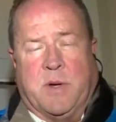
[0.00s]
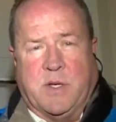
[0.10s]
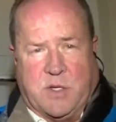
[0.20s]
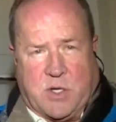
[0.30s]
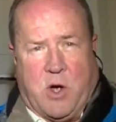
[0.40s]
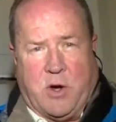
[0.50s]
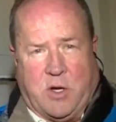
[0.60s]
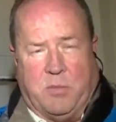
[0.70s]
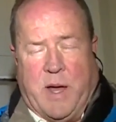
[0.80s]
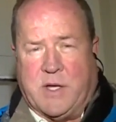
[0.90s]
because this
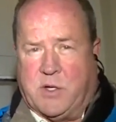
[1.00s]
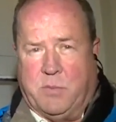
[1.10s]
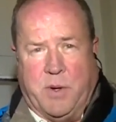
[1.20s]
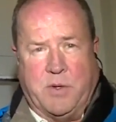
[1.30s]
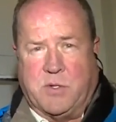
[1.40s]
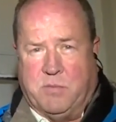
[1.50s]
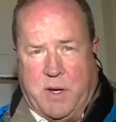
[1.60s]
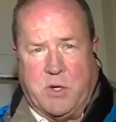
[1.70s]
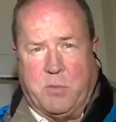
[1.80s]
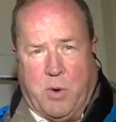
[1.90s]
Arctic blast could pose some
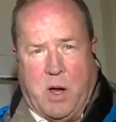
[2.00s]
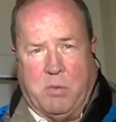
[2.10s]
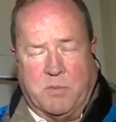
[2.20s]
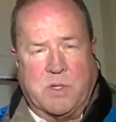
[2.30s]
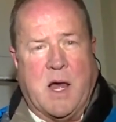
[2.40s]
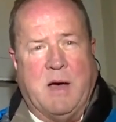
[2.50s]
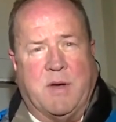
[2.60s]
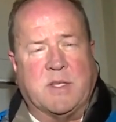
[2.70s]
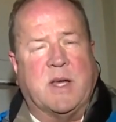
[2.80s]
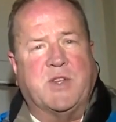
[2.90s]
major problems. Live
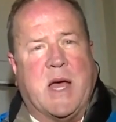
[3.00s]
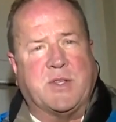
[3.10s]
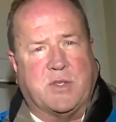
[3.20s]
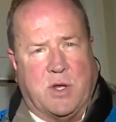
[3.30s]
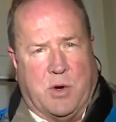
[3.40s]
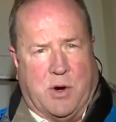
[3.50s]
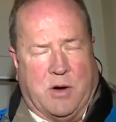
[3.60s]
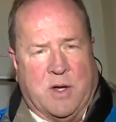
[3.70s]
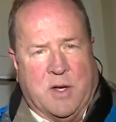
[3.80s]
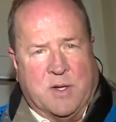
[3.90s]
outside Jackson City
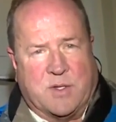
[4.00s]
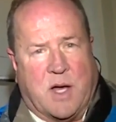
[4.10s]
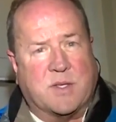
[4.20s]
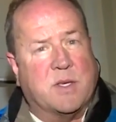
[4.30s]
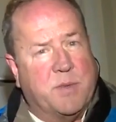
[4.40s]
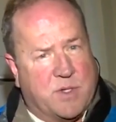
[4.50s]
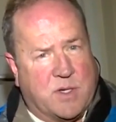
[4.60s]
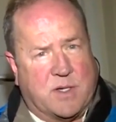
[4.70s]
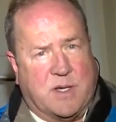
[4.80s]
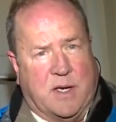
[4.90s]
Hall, Scott Simmons,
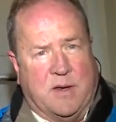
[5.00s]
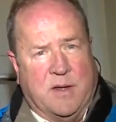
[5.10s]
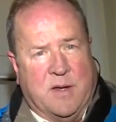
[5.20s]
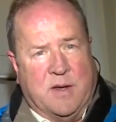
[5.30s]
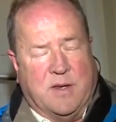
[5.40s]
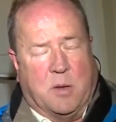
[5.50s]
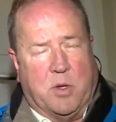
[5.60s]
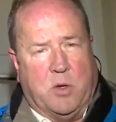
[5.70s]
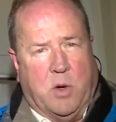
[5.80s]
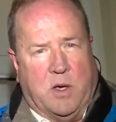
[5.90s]
16,
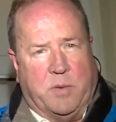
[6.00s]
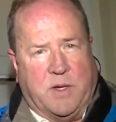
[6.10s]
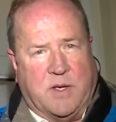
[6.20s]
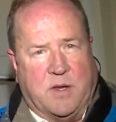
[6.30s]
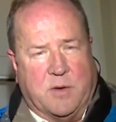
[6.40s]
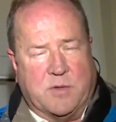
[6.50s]
WAPT